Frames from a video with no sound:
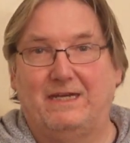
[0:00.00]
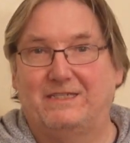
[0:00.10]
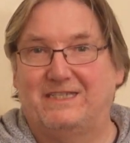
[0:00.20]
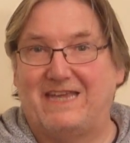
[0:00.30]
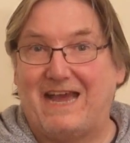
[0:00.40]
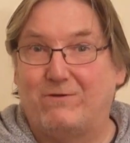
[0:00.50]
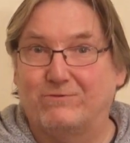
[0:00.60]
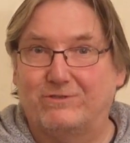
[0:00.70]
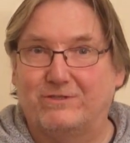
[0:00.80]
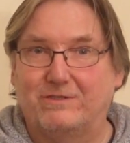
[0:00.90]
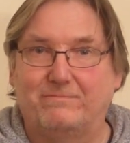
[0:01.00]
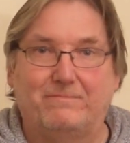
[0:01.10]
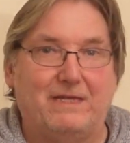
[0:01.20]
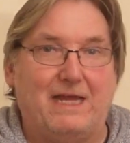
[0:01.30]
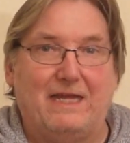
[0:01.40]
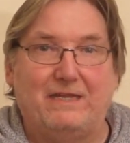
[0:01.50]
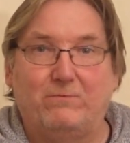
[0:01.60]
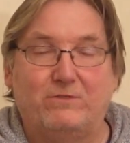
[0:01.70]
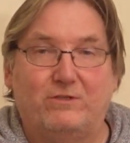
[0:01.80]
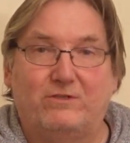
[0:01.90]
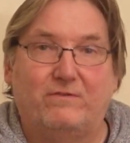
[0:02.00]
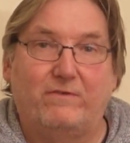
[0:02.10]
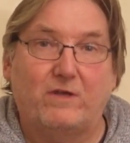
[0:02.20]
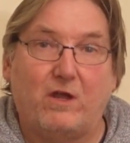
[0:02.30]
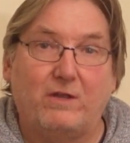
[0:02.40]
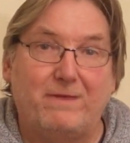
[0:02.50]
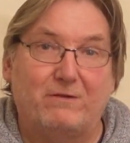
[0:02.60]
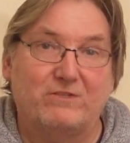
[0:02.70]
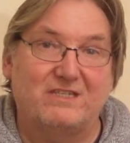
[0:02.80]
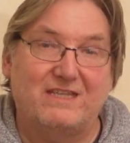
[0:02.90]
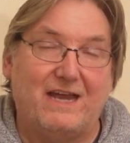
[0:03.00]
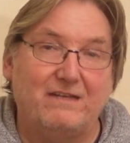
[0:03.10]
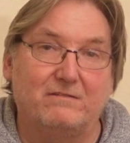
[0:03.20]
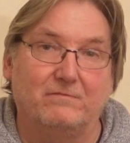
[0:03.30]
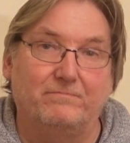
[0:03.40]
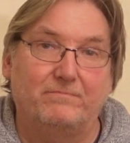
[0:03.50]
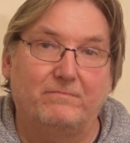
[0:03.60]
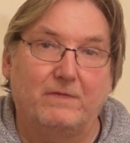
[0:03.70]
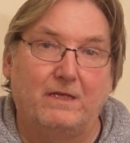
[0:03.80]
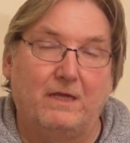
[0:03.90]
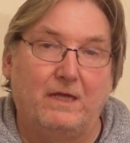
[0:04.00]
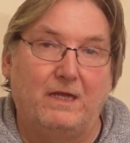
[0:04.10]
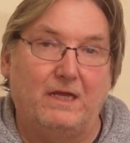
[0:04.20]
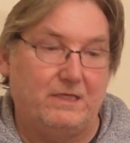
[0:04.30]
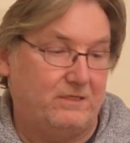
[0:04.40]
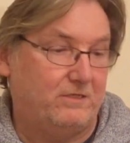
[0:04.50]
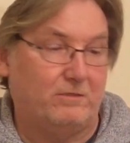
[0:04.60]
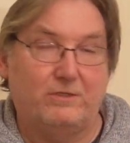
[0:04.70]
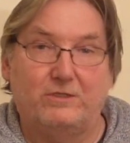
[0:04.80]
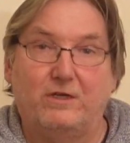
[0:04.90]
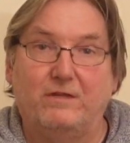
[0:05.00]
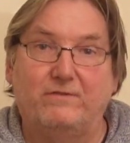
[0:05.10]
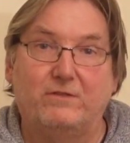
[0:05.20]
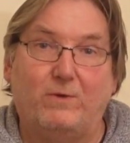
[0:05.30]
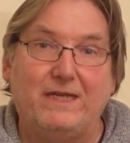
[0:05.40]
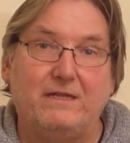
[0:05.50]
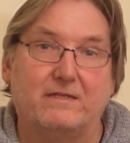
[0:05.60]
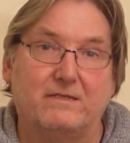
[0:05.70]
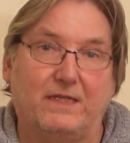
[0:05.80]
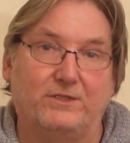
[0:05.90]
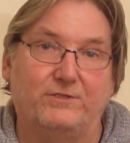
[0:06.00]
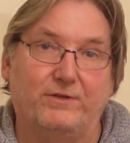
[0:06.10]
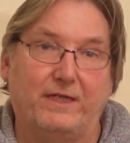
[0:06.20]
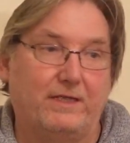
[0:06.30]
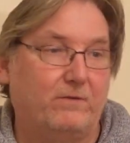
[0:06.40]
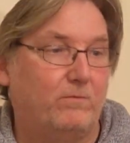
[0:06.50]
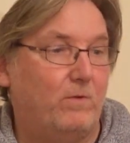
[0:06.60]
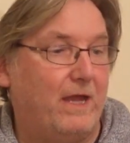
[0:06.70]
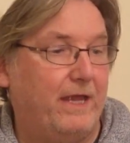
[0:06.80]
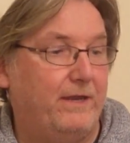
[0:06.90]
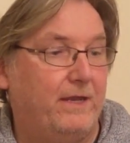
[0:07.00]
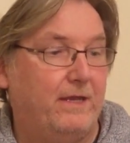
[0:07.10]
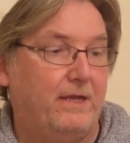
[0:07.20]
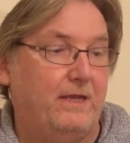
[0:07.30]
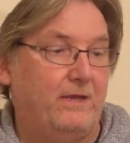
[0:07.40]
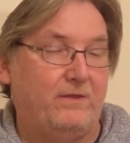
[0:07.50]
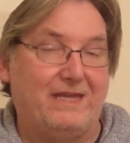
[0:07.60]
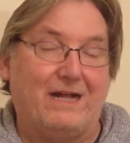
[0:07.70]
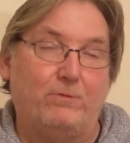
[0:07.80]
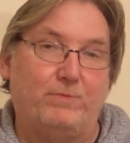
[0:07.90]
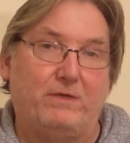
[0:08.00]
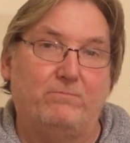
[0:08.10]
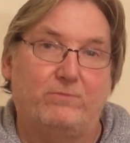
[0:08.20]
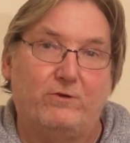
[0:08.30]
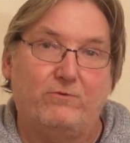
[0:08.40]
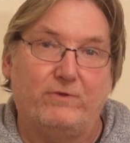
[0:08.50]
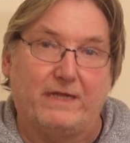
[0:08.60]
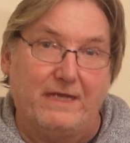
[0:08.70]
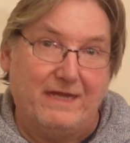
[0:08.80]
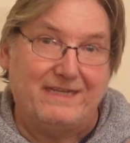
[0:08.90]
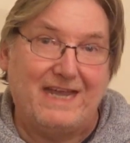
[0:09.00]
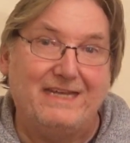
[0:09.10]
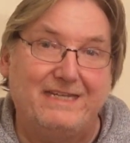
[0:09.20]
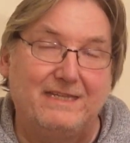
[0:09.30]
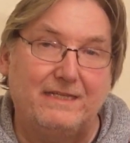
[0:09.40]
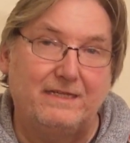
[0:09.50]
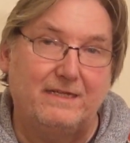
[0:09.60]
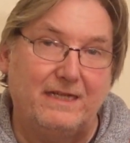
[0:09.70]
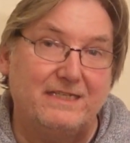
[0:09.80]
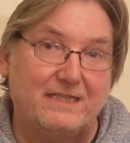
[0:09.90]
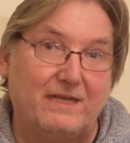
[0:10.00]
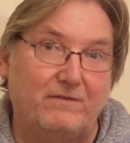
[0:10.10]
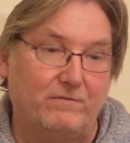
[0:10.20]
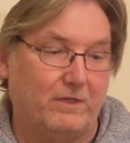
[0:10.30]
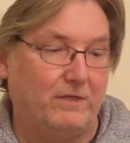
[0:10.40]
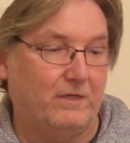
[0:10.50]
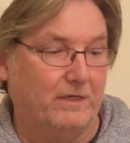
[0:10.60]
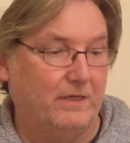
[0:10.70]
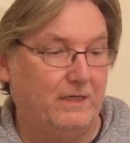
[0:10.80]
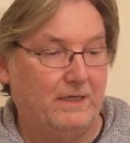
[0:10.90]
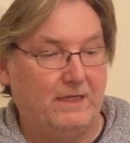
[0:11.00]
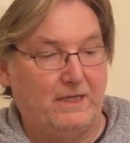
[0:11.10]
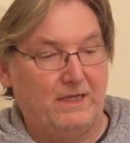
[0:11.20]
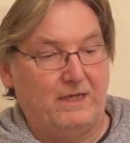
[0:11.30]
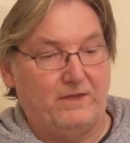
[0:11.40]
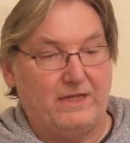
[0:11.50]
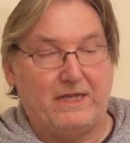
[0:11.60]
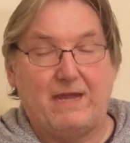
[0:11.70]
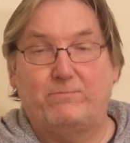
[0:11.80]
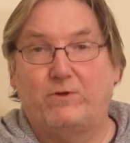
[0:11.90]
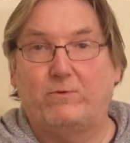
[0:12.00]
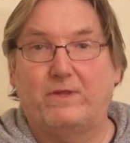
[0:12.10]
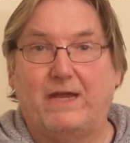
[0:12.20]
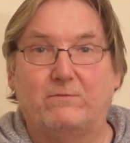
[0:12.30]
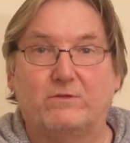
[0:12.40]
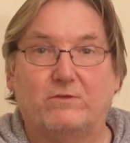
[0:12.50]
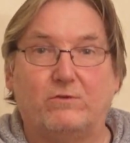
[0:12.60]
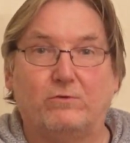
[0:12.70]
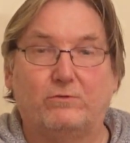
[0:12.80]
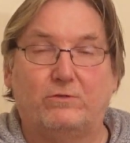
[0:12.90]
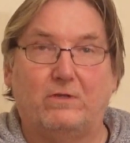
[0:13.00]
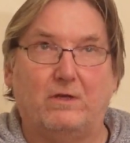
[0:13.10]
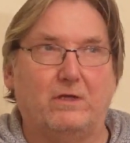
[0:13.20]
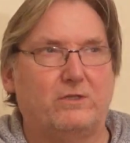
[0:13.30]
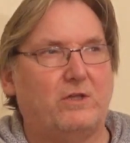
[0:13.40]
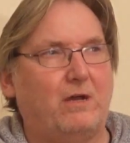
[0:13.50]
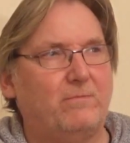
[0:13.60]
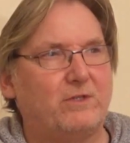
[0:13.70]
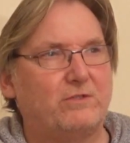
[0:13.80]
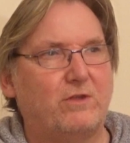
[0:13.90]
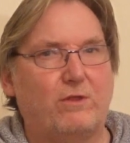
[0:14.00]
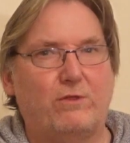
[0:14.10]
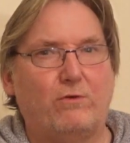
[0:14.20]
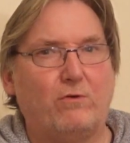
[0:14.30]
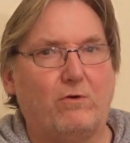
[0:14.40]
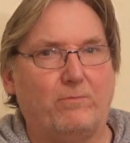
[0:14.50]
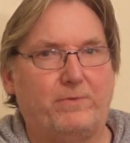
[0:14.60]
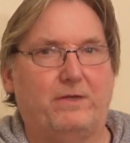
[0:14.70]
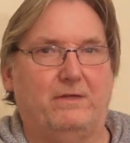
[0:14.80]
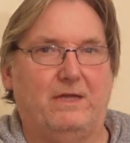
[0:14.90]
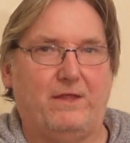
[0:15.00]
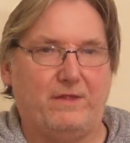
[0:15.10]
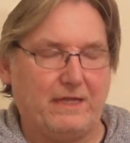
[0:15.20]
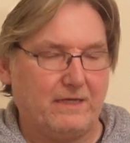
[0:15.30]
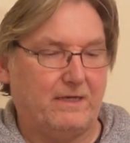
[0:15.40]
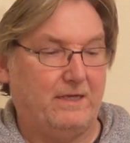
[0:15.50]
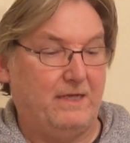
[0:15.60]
stouts, and it was just a forgotten about style until the turn of the 20th century, when the Albion Brewery, again in the East End of London, the head brewer there was called Thomas Thorpe, I think,